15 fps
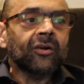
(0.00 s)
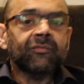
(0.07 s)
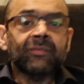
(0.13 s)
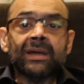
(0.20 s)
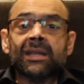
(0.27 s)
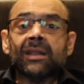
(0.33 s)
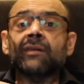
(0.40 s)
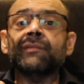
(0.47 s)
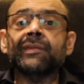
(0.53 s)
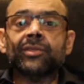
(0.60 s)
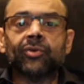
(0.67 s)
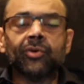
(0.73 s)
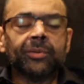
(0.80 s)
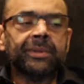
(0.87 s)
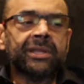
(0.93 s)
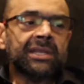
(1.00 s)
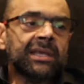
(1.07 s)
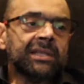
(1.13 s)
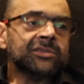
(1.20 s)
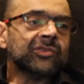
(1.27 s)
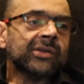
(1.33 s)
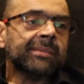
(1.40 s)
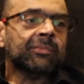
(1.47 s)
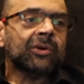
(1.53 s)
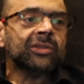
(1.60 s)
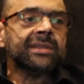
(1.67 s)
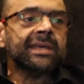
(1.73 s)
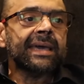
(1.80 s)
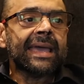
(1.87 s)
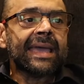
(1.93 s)
my love with Coromandel. So I
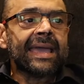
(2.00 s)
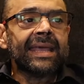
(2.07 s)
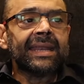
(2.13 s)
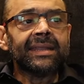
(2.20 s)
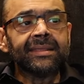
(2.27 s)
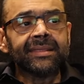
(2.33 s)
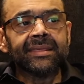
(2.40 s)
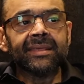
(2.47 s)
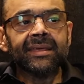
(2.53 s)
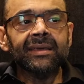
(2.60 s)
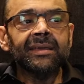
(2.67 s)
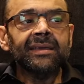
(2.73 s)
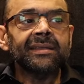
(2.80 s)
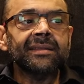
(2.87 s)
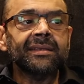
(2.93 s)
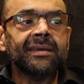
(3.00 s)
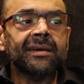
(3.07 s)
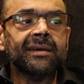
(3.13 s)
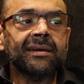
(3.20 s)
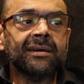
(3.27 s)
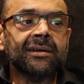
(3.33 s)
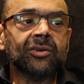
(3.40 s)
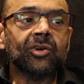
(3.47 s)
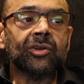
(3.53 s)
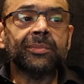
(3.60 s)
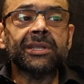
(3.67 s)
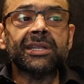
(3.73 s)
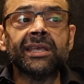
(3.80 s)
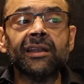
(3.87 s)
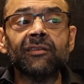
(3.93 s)
bought the nth
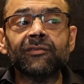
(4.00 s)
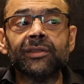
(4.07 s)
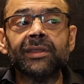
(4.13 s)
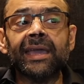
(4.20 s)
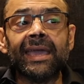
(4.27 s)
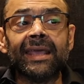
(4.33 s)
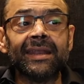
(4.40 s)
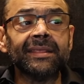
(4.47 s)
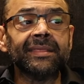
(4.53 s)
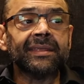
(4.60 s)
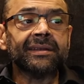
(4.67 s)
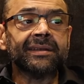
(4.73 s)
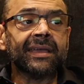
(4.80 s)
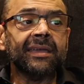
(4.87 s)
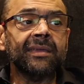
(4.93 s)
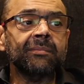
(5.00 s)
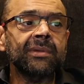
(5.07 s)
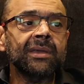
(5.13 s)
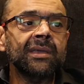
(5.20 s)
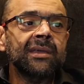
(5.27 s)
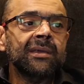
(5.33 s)
Coromandel for the nth time,